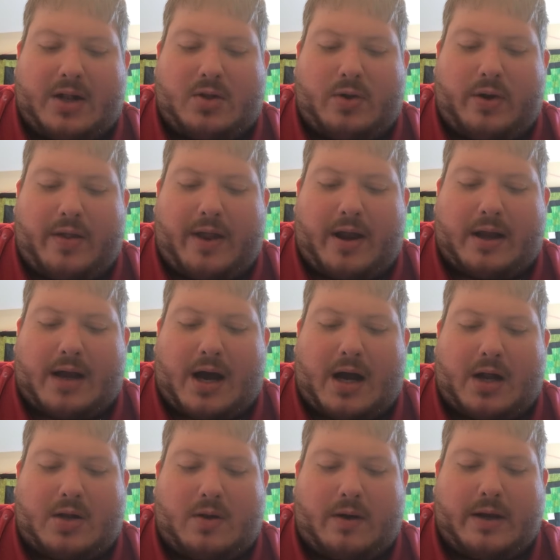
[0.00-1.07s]
Glory to thee, our
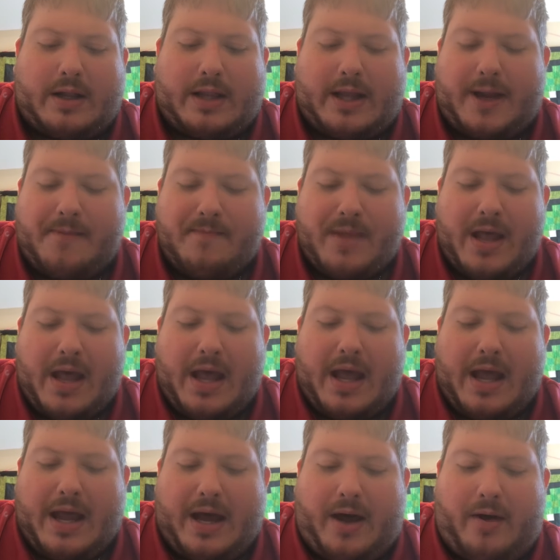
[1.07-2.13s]
God, glory to thee.
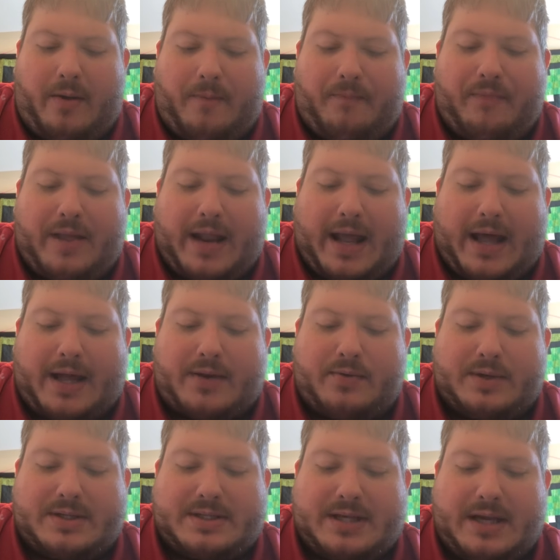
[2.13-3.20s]
Hell that had
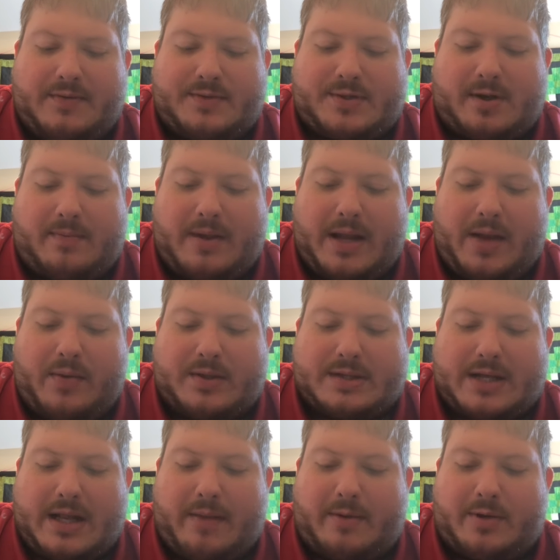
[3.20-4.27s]
received so many was
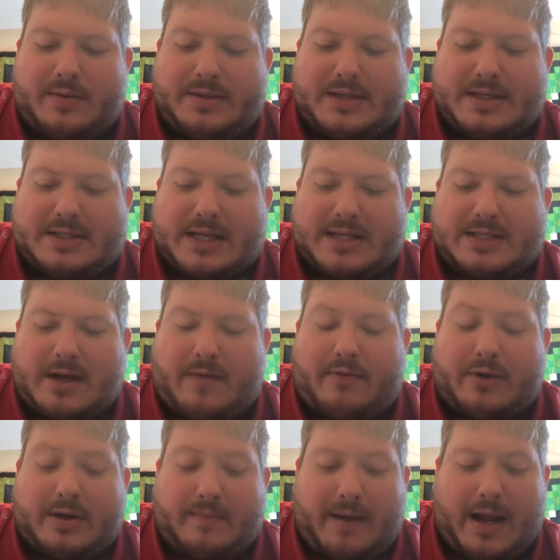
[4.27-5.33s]
unable to resist thy
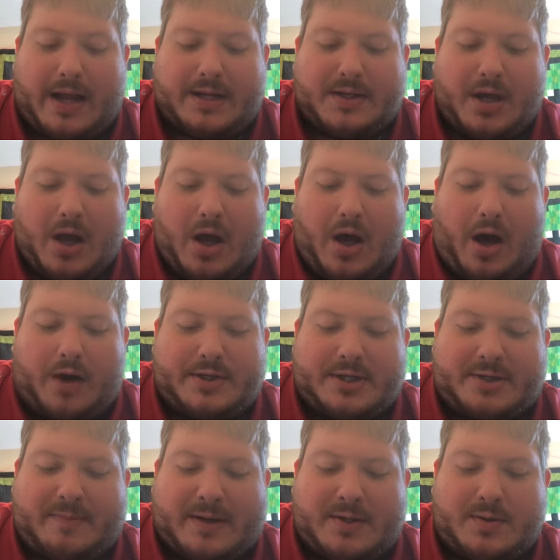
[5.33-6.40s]
sovereign command. O
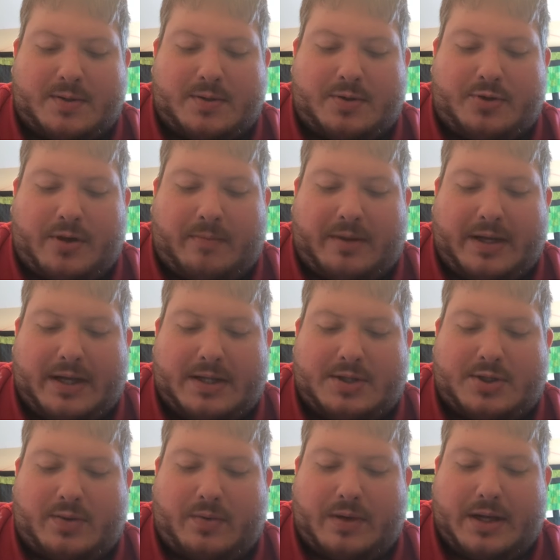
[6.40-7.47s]
Jesus, but trembling
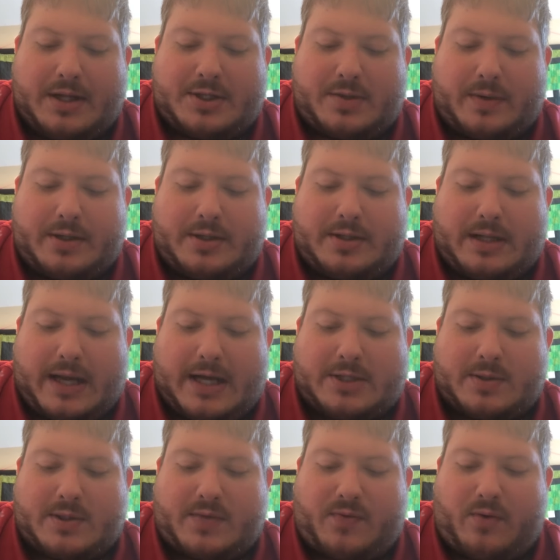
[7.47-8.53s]
and sur it surrendered
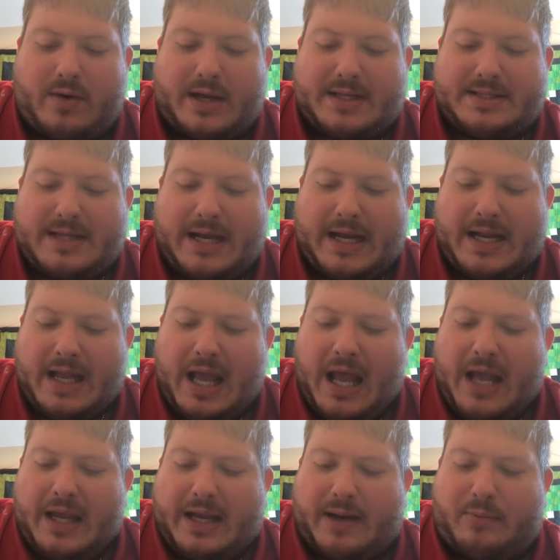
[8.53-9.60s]
Lazarus, four days dead,
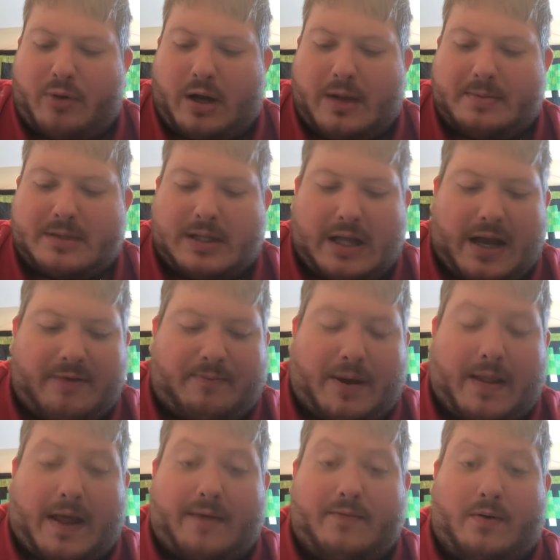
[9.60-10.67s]
yet brought up to life
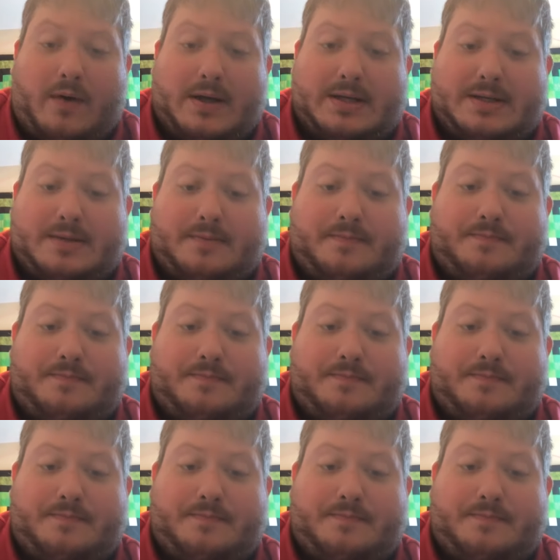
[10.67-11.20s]
by thy voice.